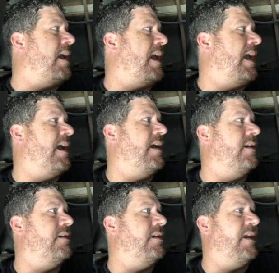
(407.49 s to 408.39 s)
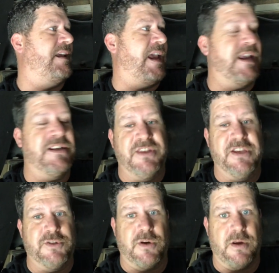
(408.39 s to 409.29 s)
And in case
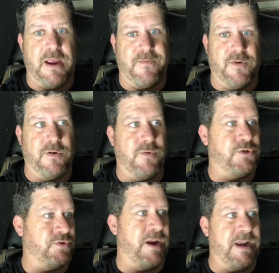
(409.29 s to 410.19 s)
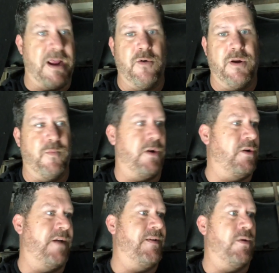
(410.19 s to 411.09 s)
these ever drain out and we
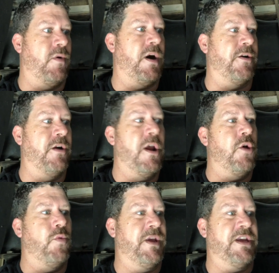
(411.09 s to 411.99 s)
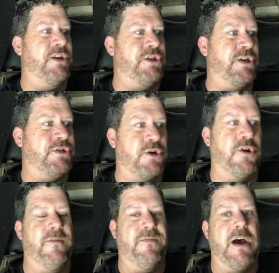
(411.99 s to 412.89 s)
don't have any water, we can just
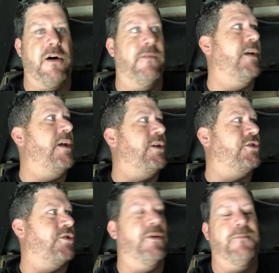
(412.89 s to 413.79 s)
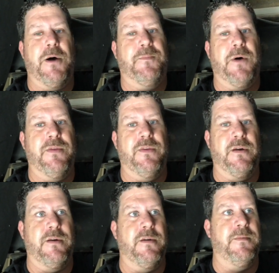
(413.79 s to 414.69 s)
turn a valve, turn the pump on
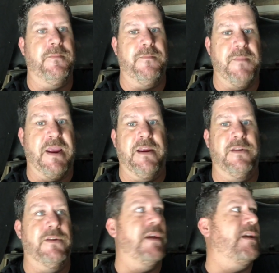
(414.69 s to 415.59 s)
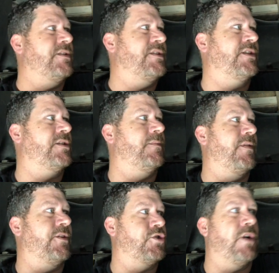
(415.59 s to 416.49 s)
the main system of
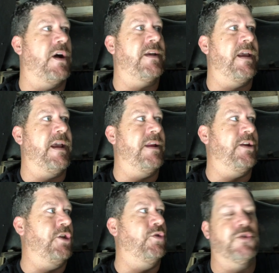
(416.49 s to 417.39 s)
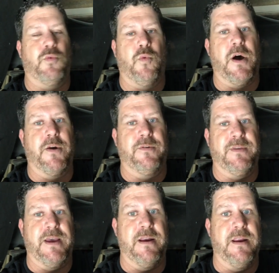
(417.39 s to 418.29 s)
the truck, and use the water
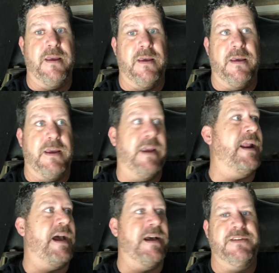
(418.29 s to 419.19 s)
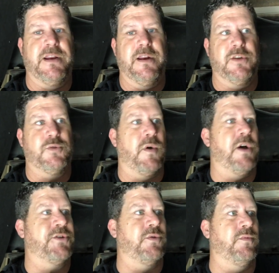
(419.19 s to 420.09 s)
that it has in it as
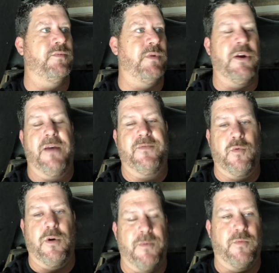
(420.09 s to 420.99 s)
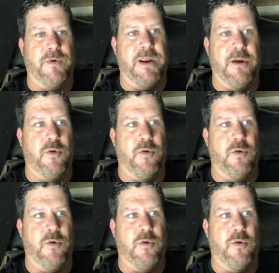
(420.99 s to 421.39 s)
well, so we don't have to worry about running out of